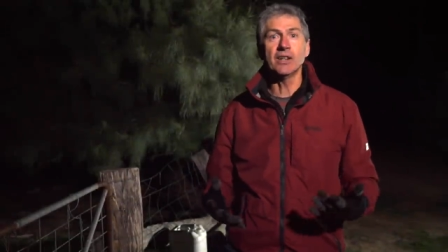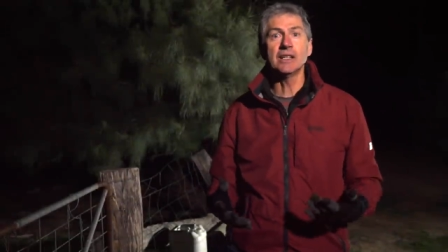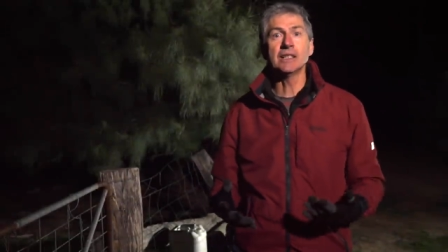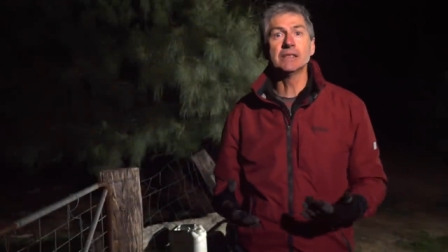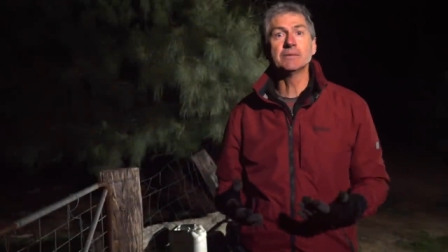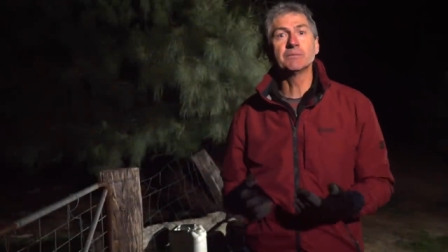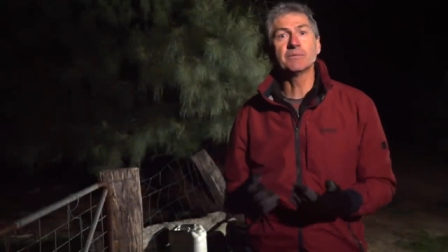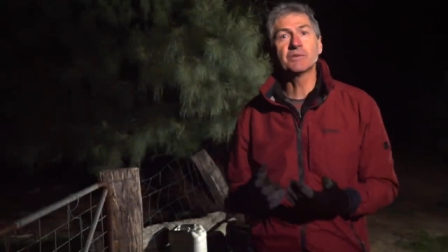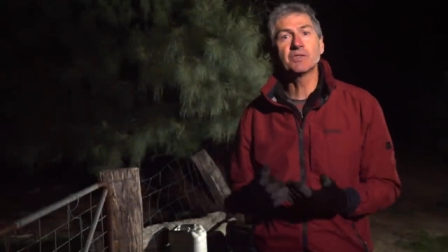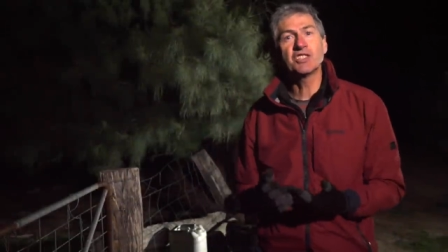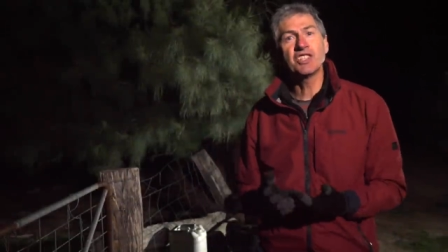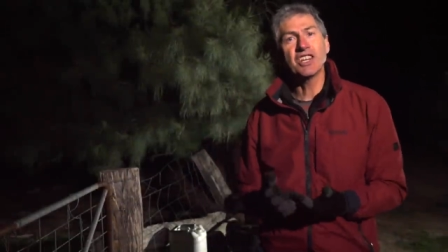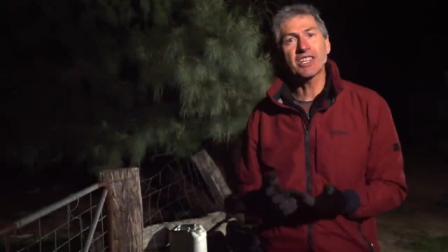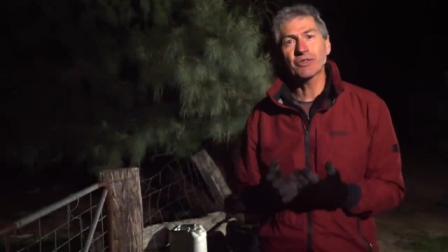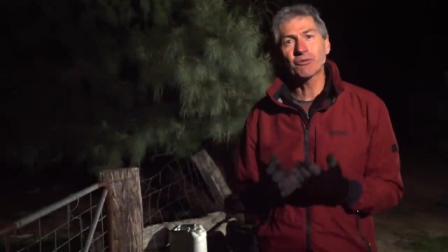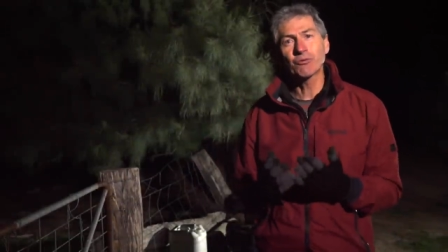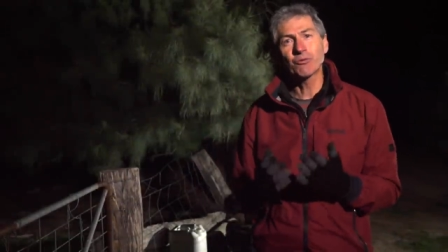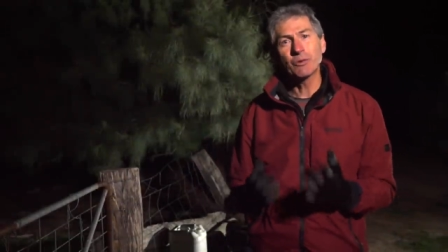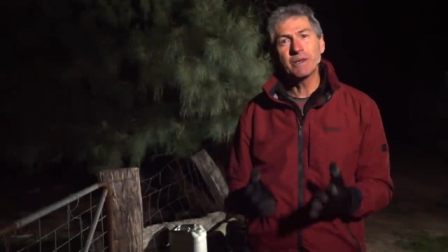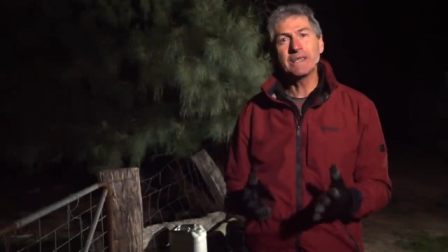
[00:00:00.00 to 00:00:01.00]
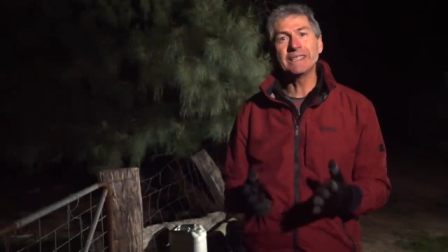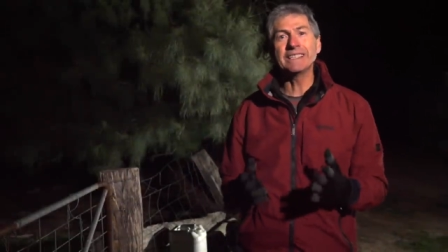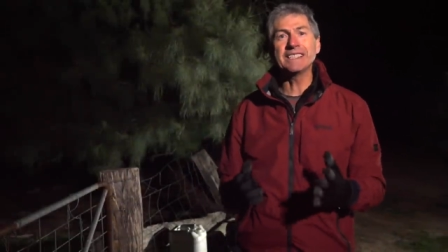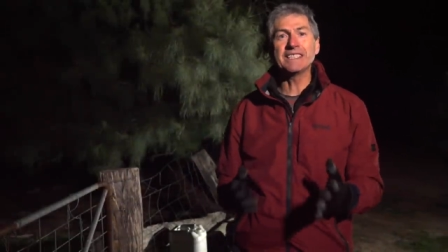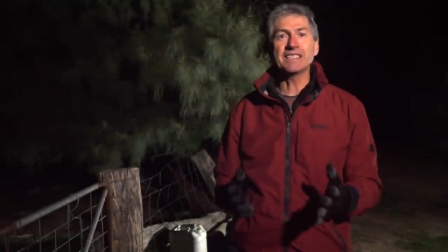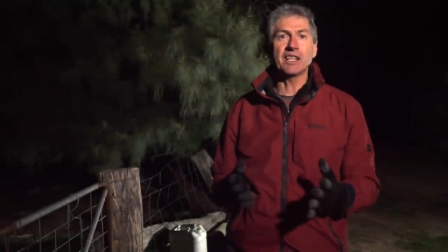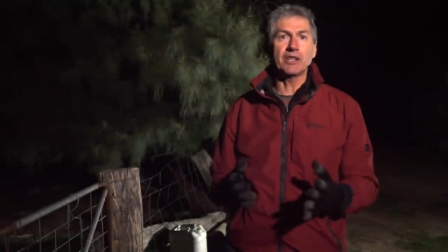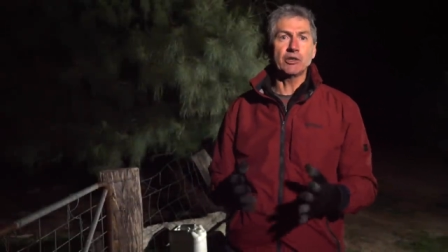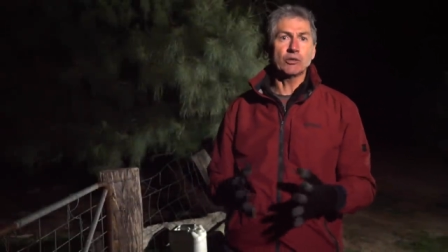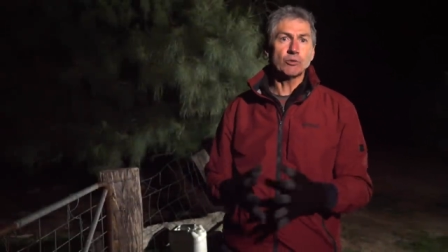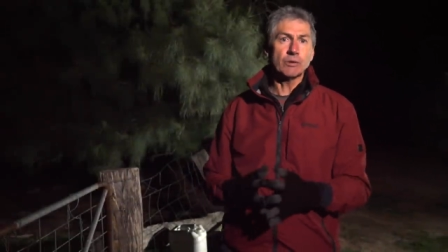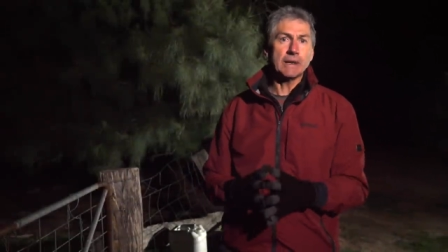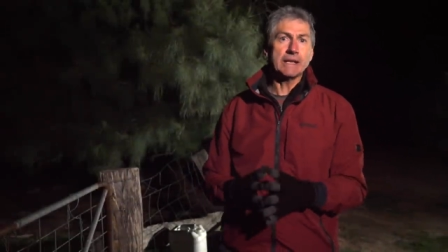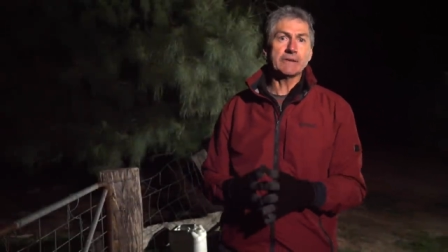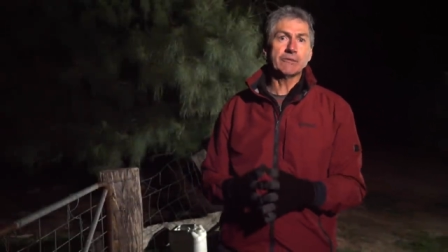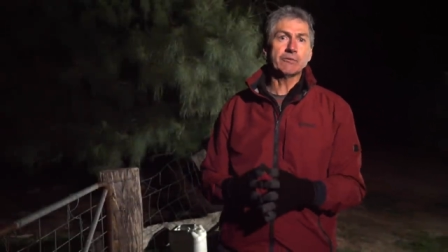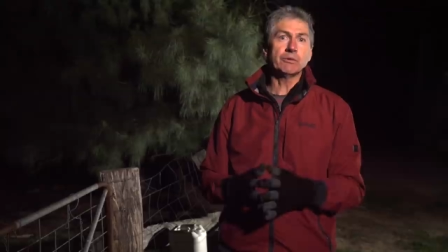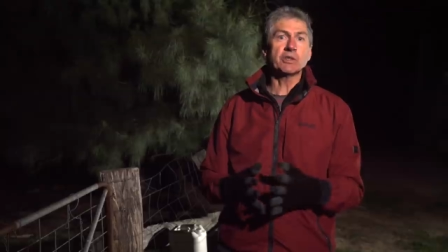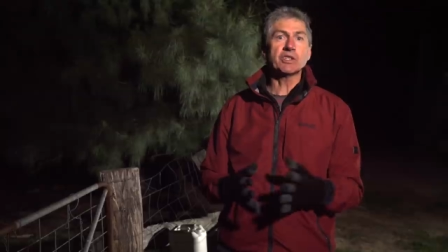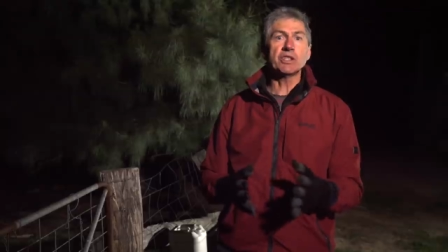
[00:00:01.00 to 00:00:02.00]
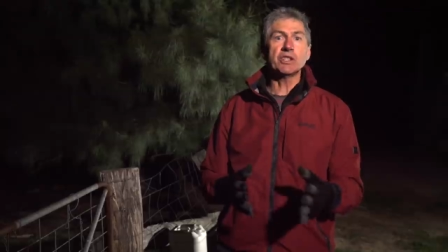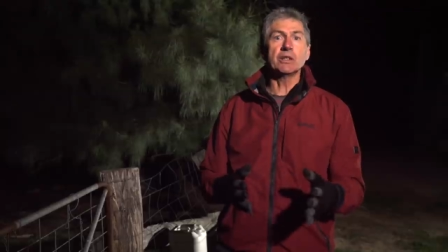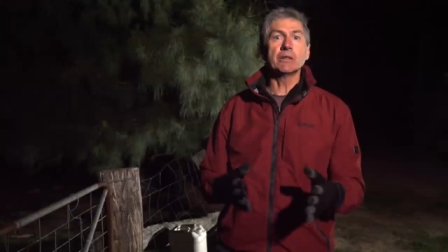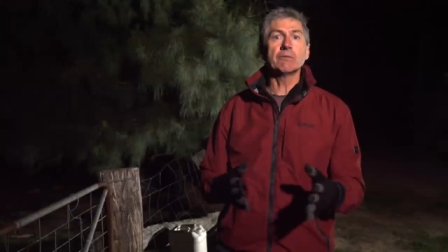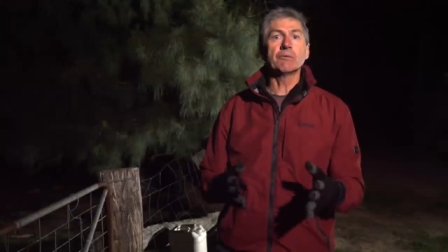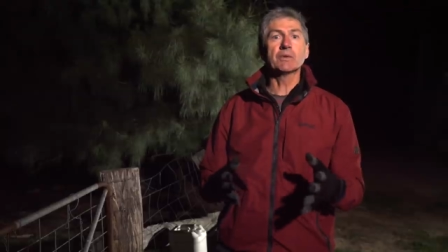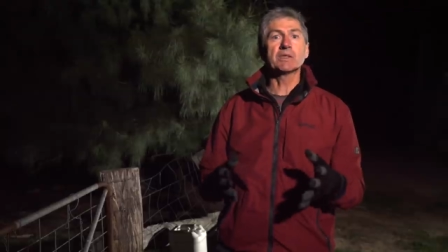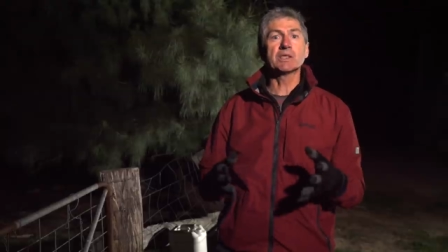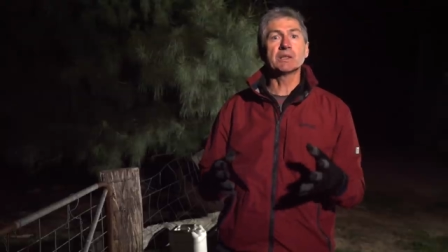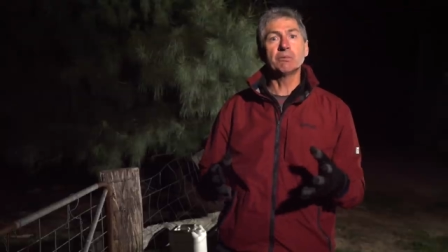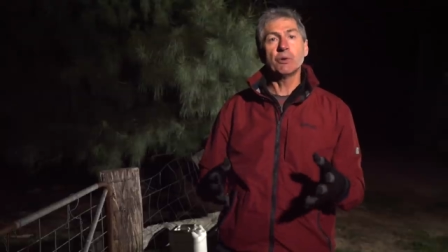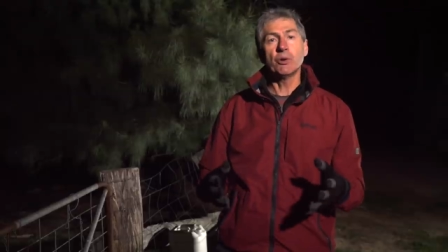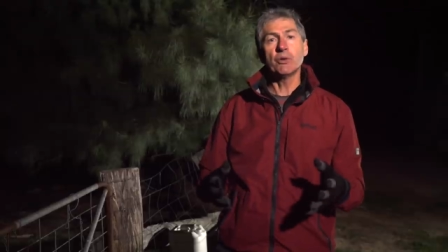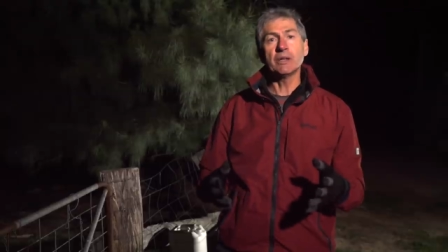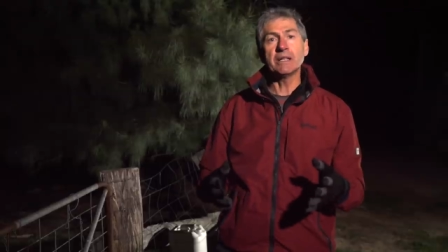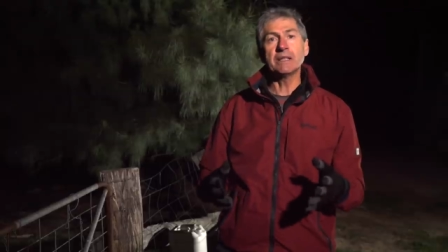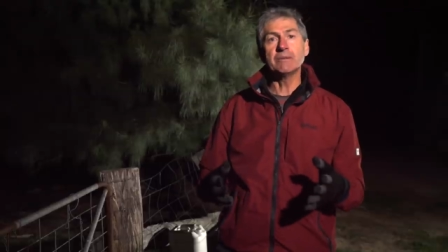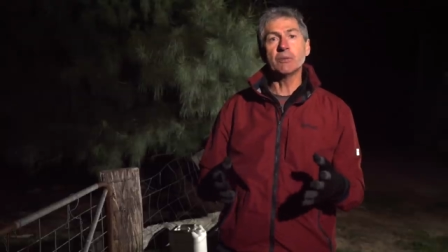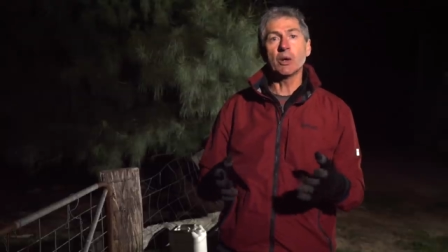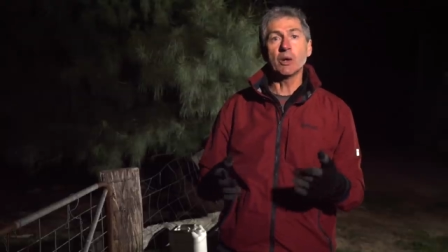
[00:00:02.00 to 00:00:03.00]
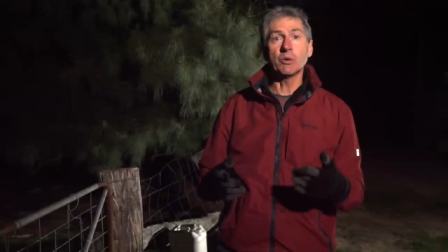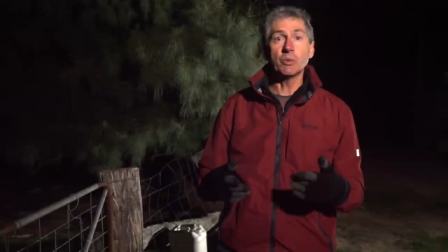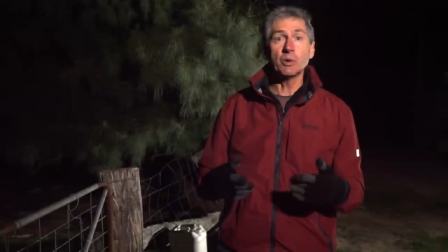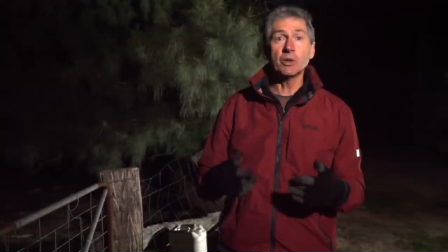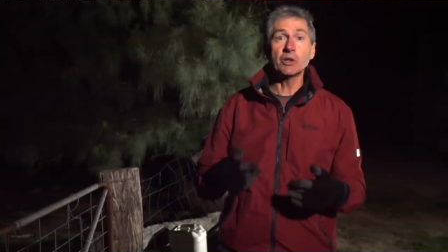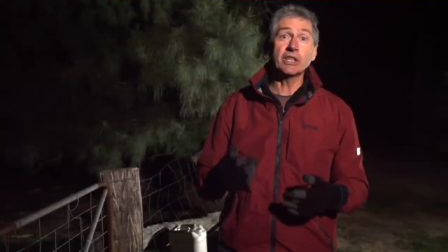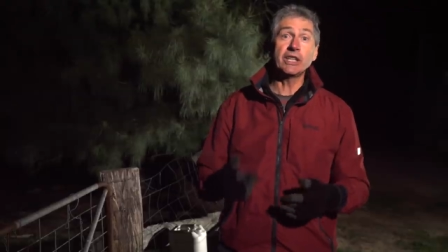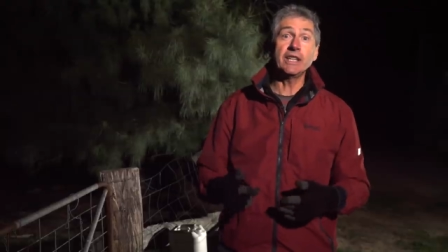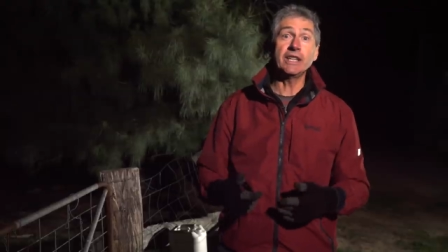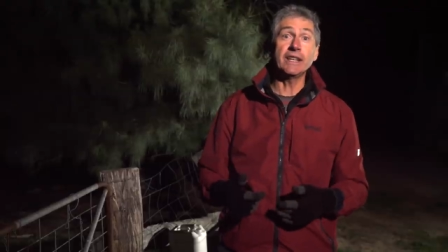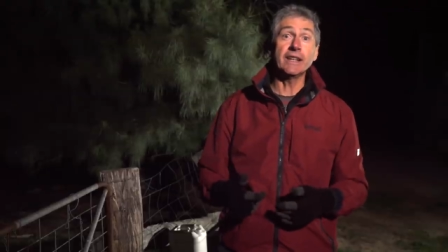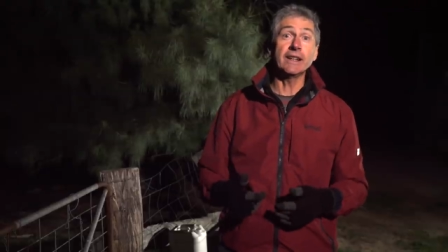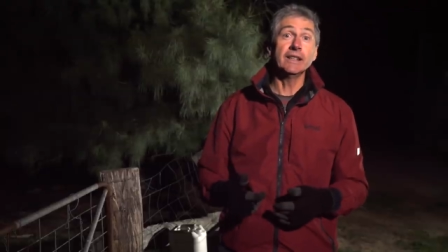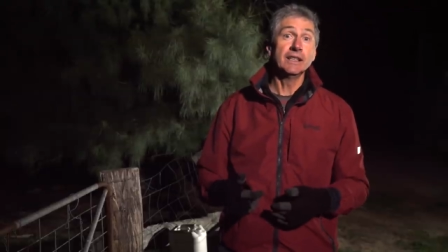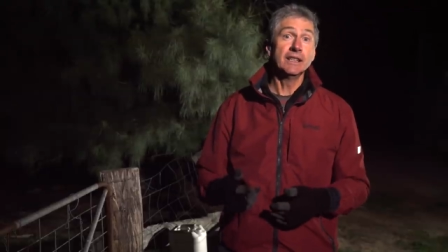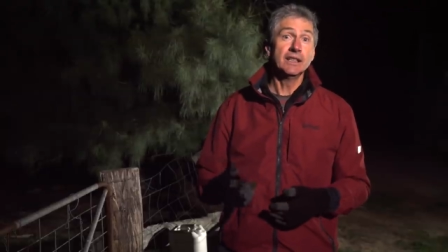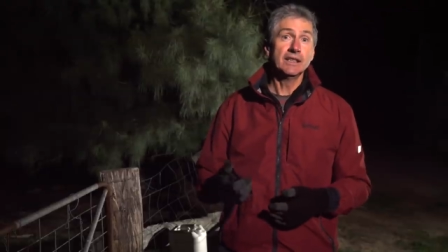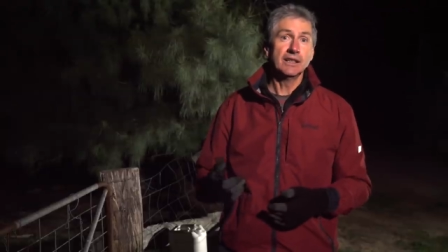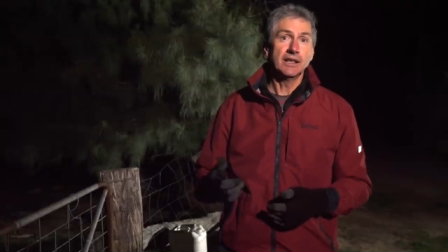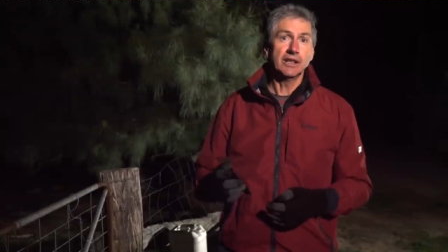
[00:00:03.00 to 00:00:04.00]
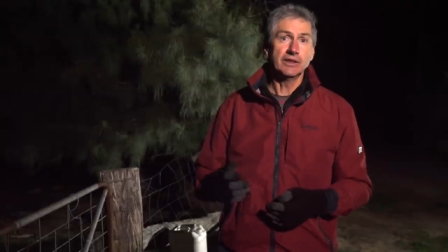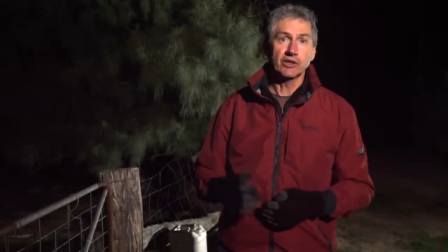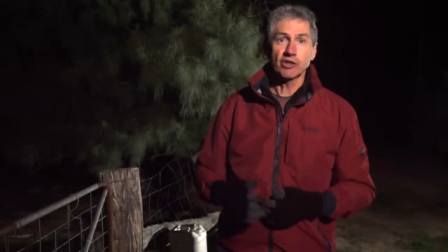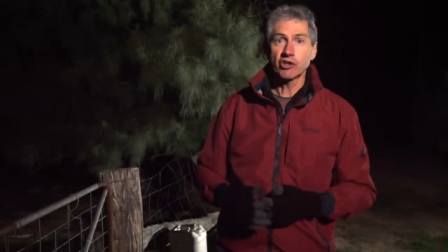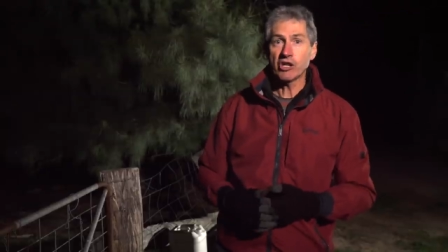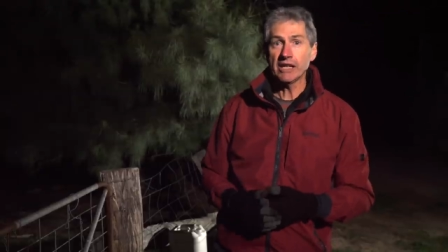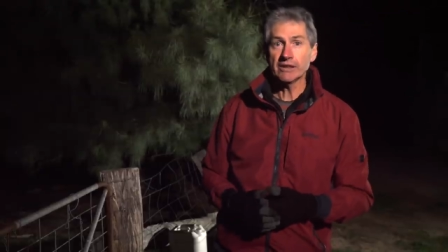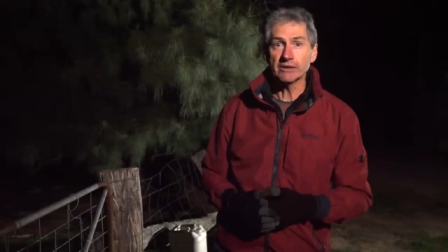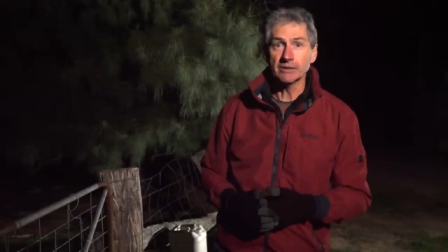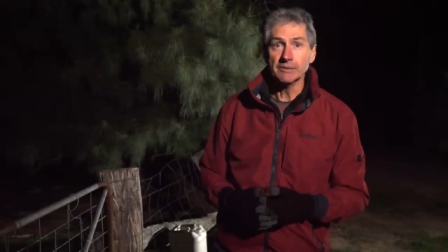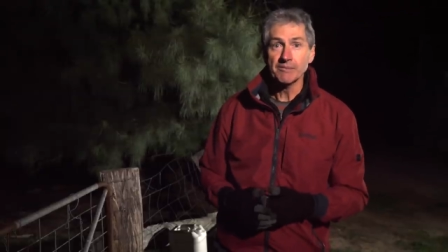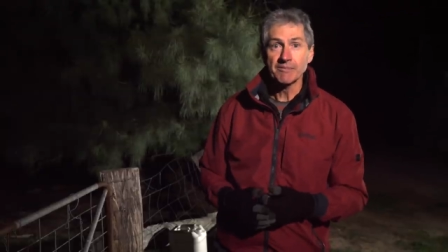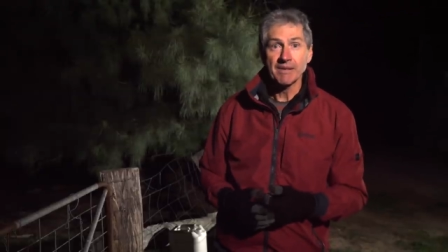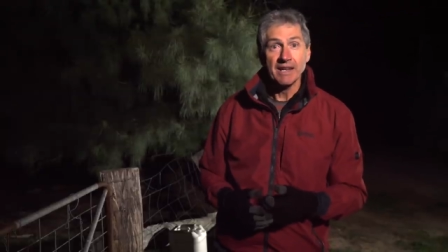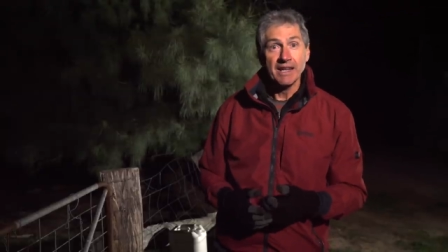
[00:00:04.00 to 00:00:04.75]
I'm just really so grateful to you for supporting my work here on the channel.